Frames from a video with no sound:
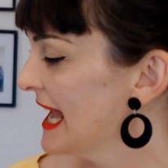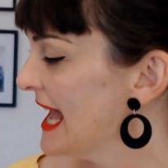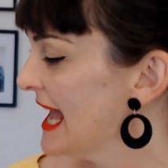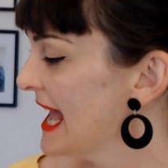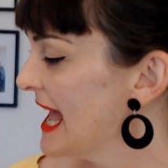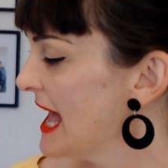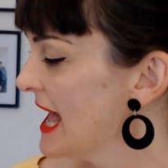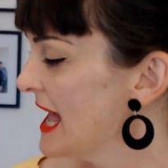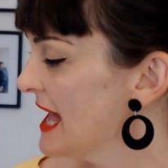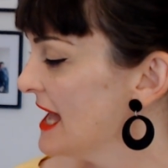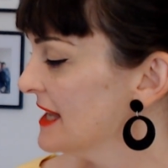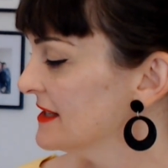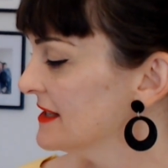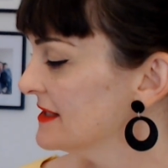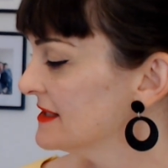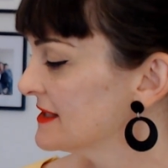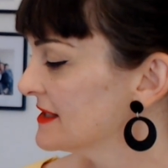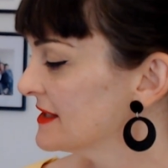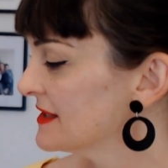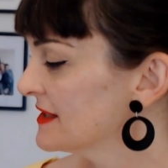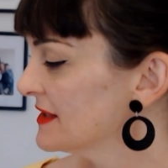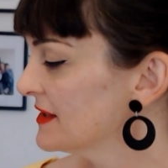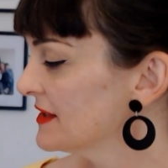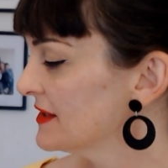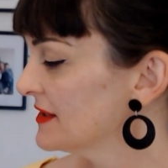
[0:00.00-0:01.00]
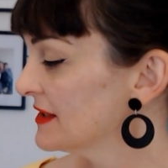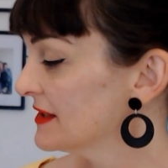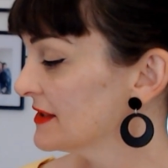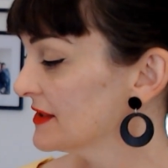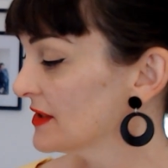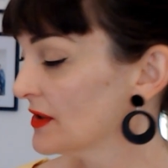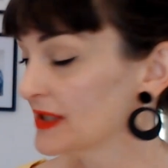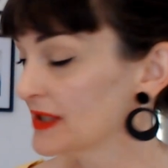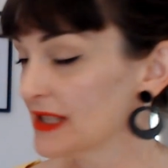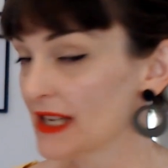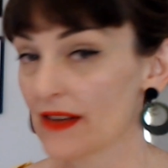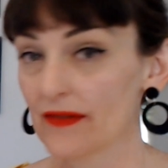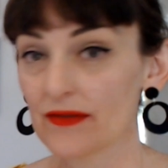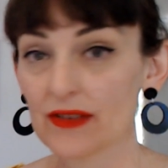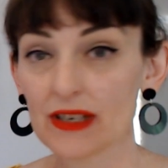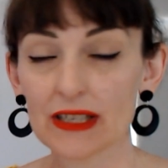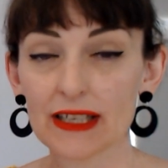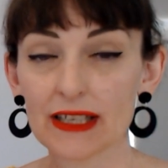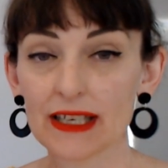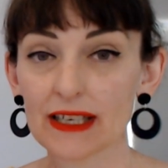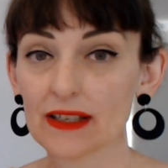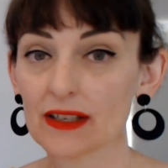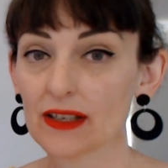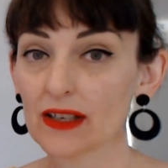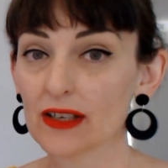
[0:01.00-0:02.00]
and so
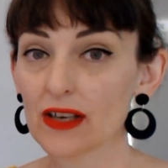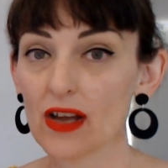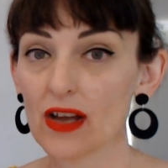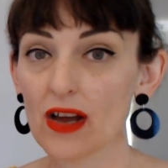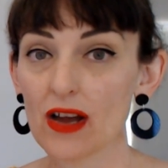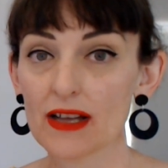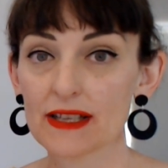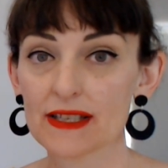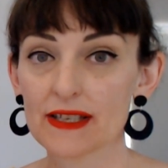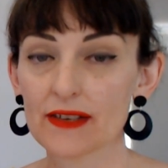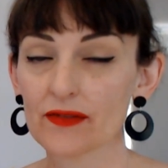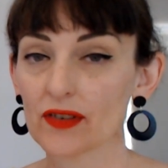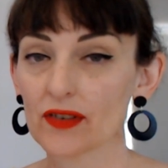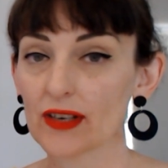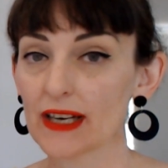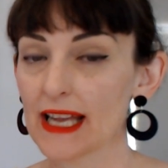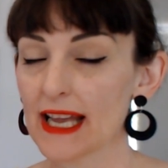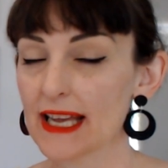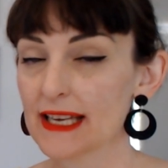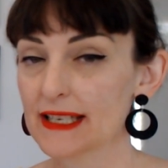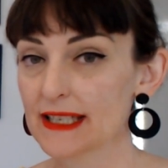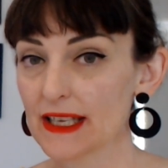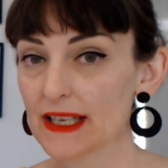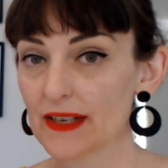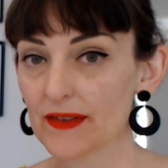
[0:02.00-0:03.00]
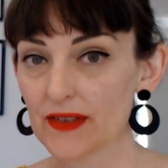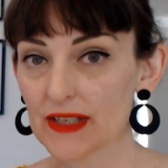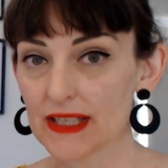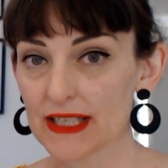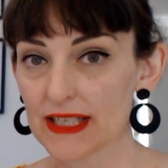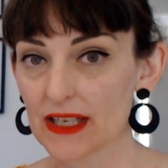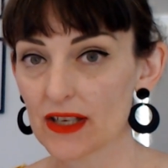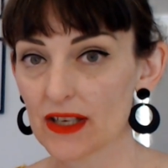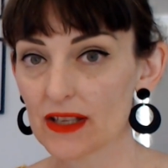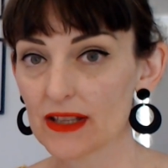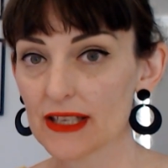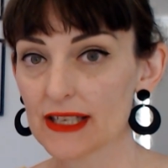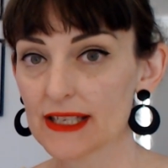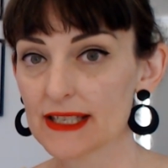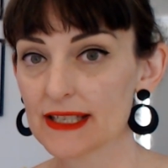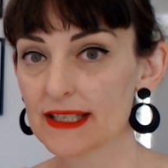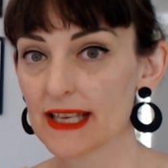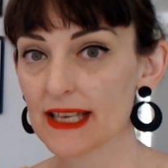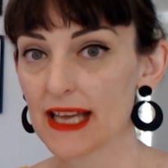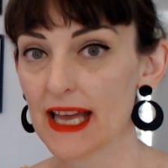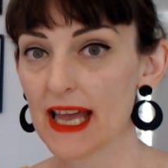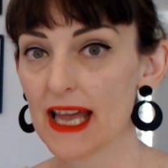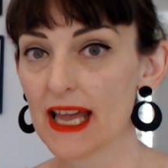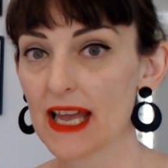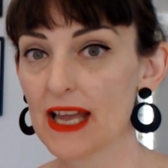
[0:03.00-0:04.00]
definitely lots of creativity on this
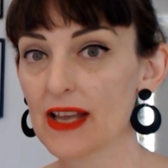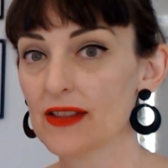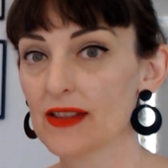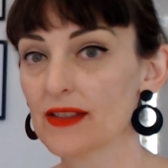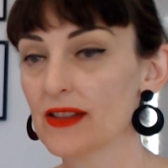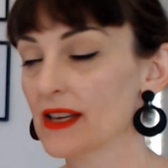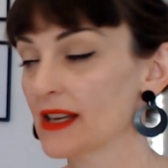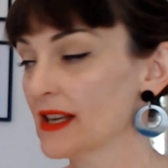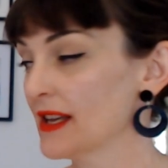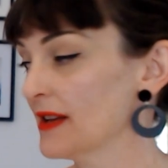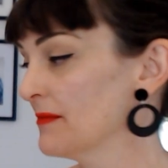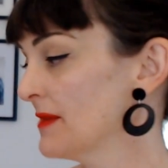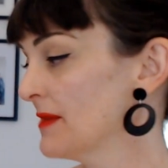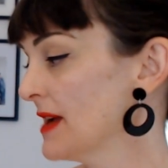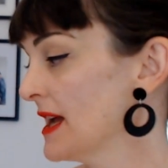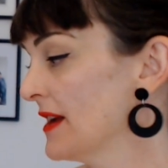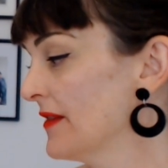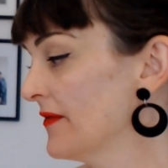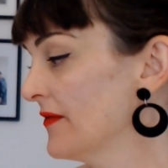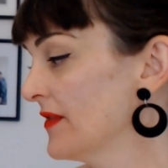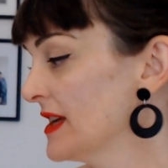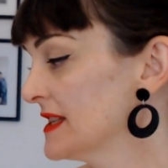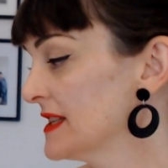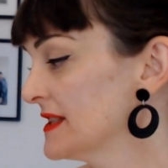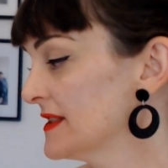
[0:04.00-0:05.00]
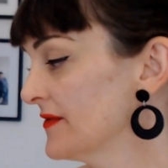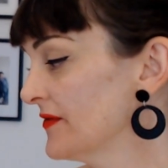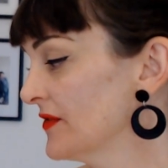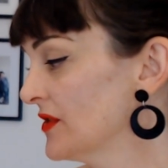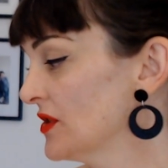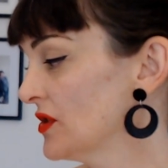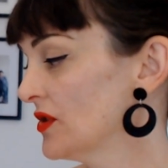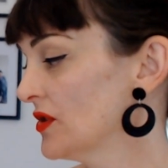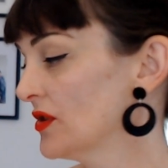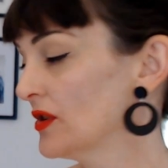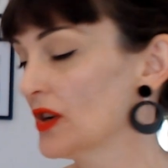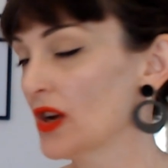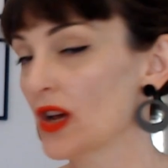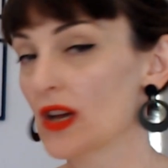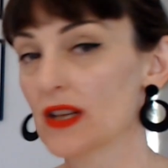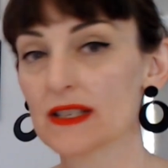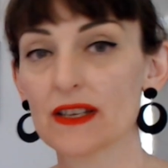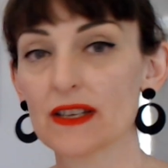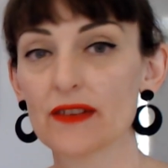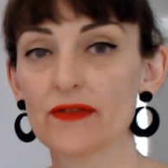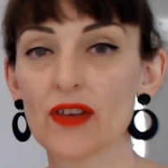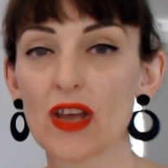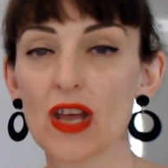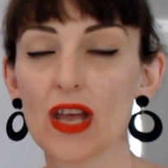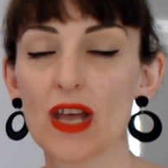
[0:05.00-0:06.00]
day that can manifest for you, lots
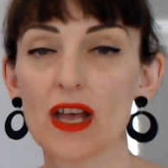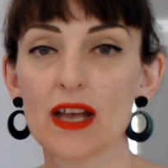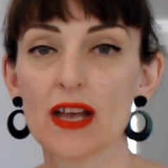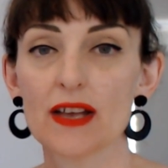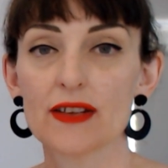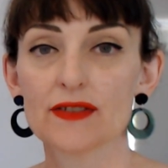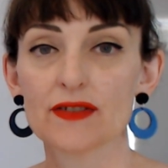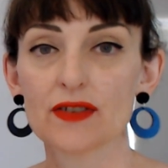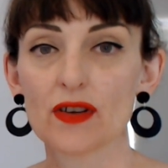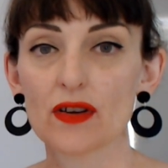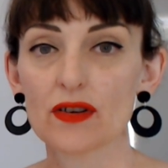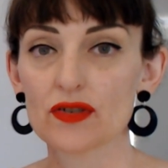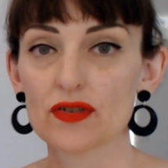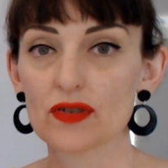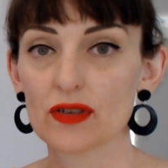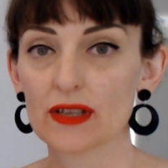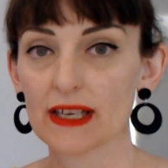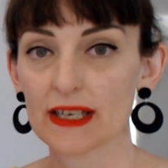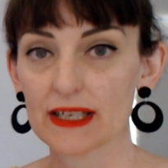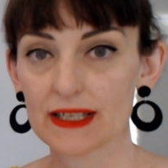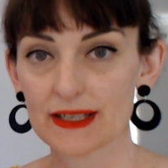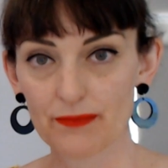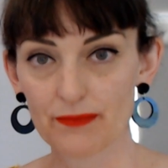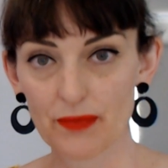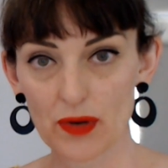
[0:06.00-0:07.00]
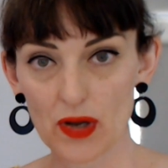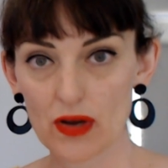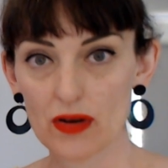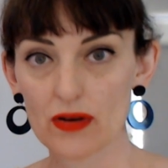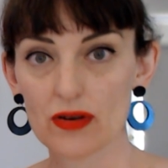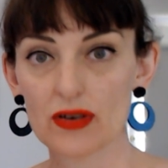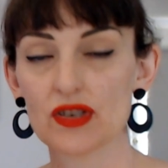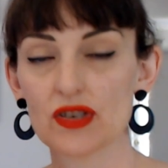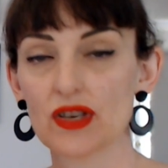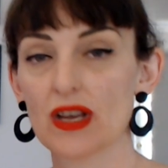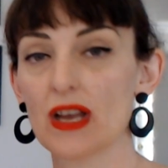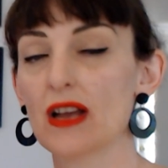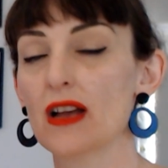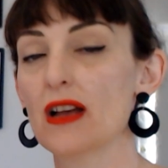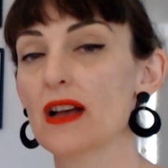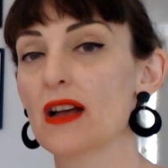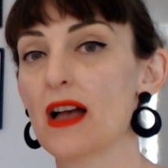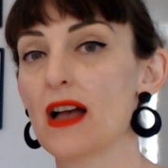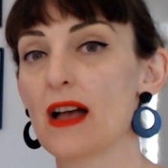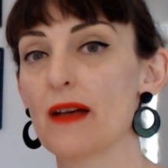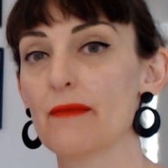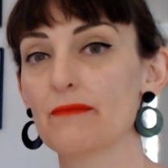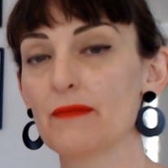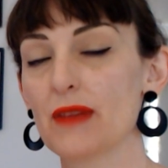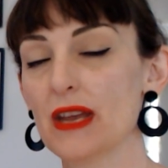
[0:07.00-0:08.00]
of social exposure,
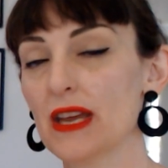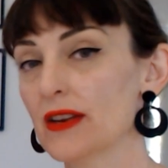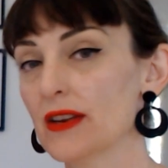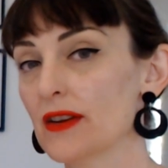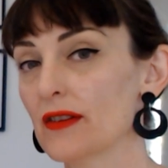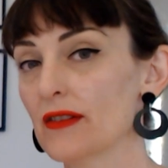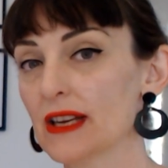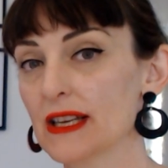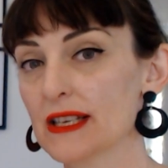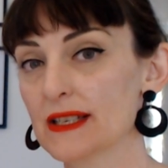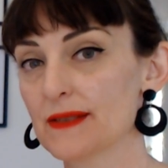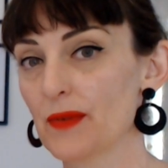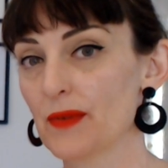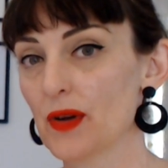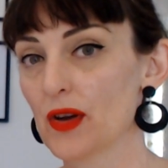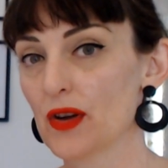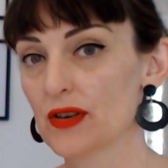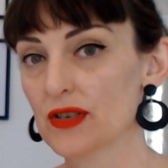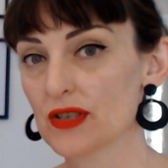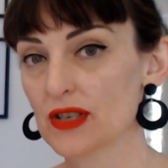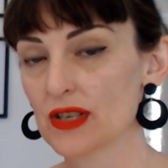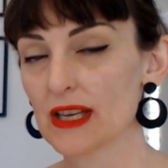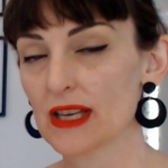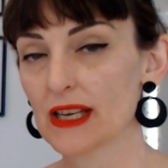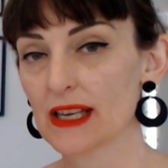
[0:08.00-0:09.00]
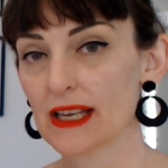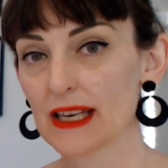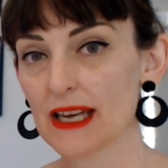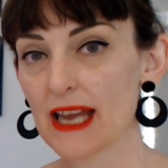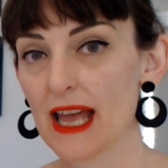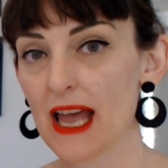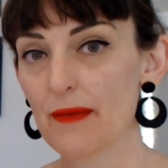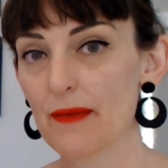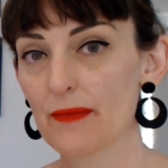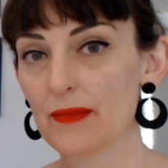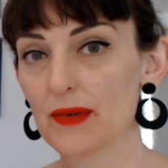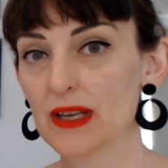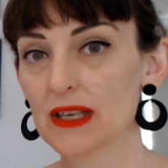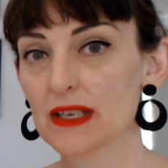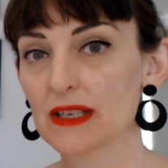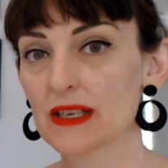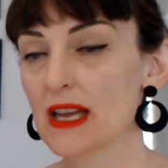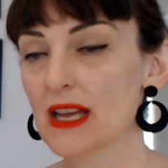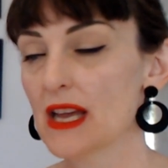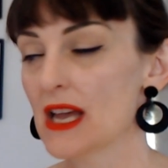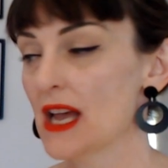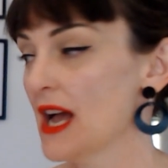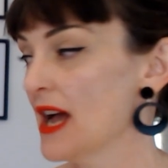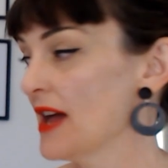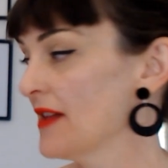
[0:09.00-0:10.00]
media exposure that can happen,
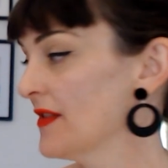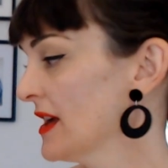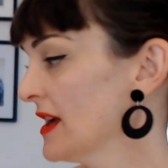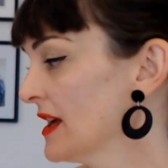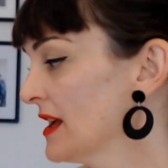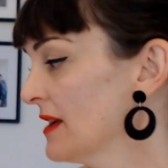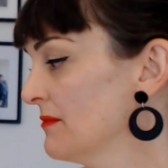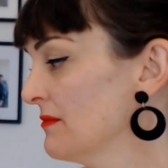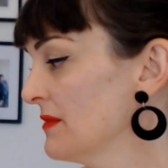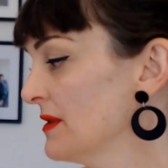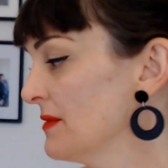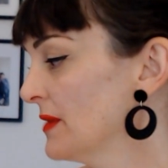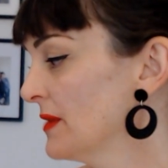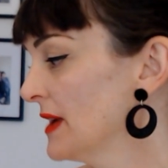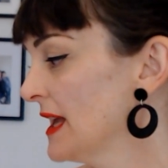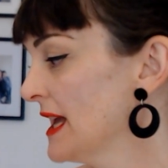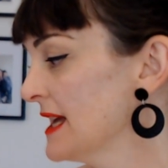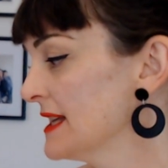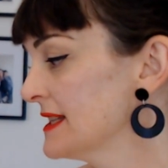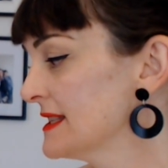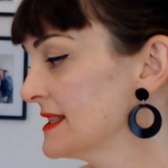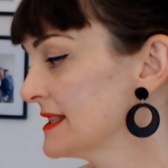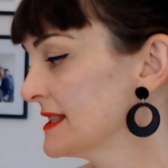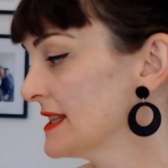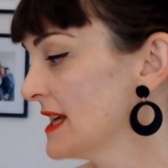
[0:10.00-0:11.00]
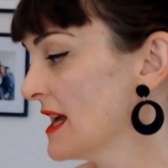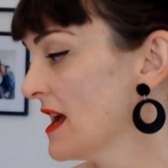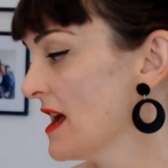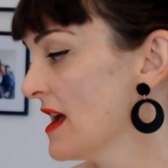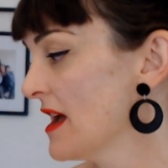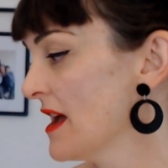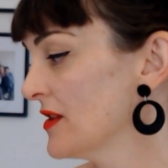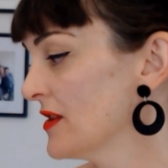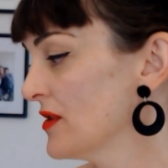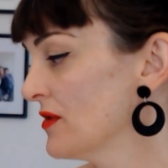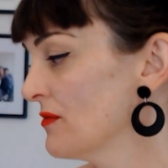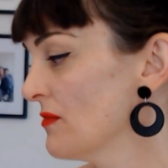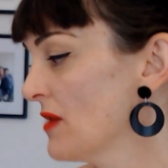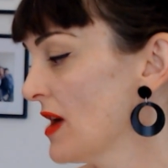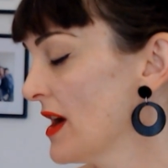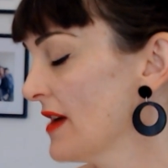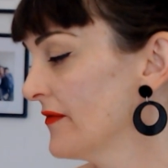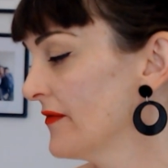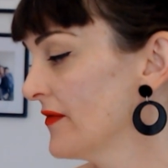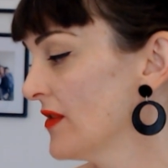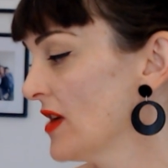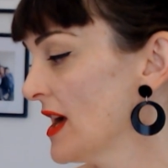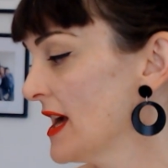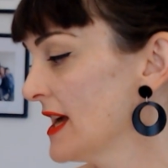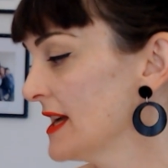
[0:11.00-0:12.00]
that can be blessed. You might
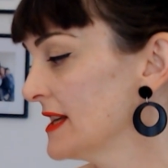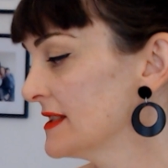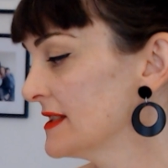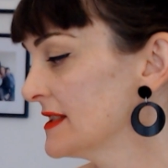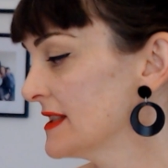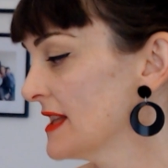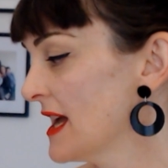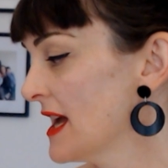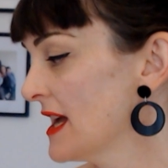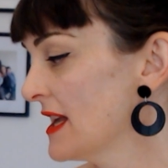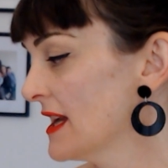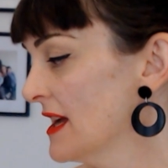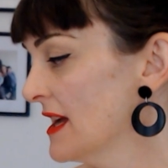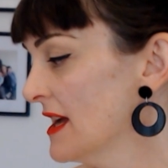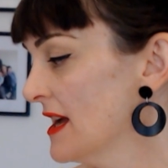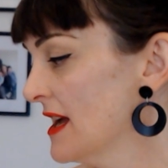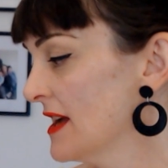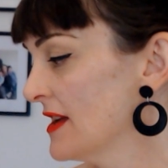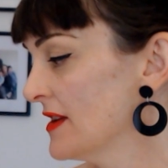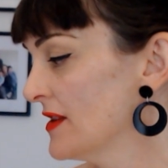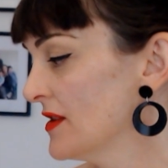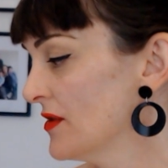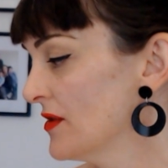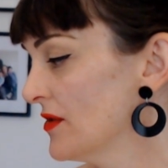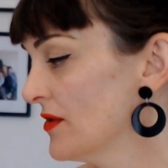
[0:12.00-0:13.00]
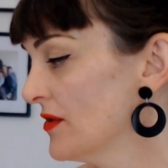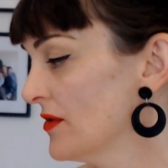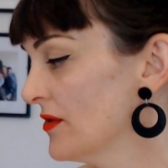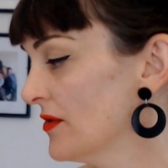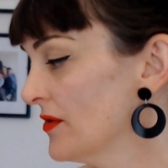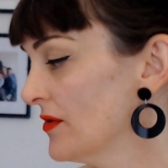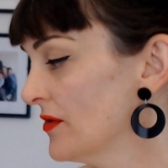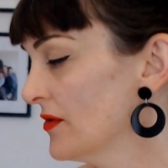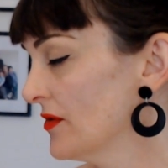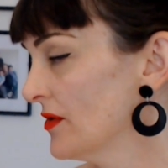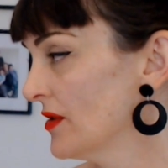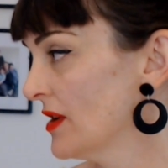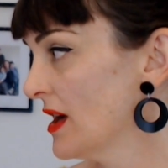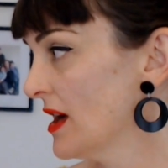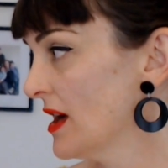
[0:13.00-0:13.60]
find that you